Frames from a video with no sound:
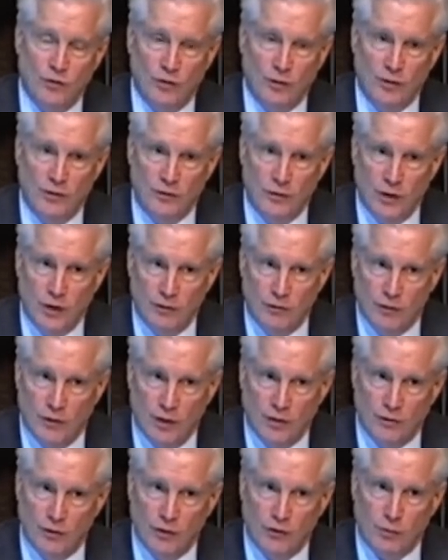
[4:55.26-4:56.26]
So
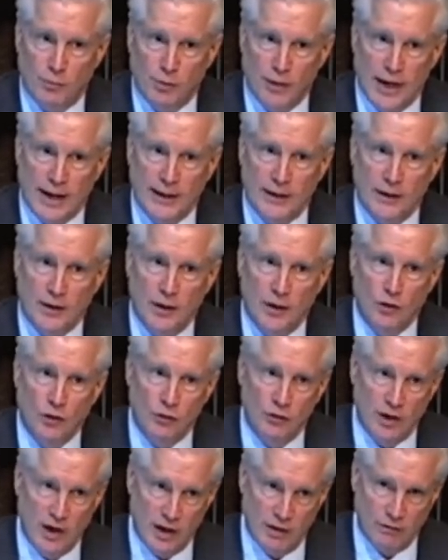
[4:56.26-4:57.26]
if there's a product that you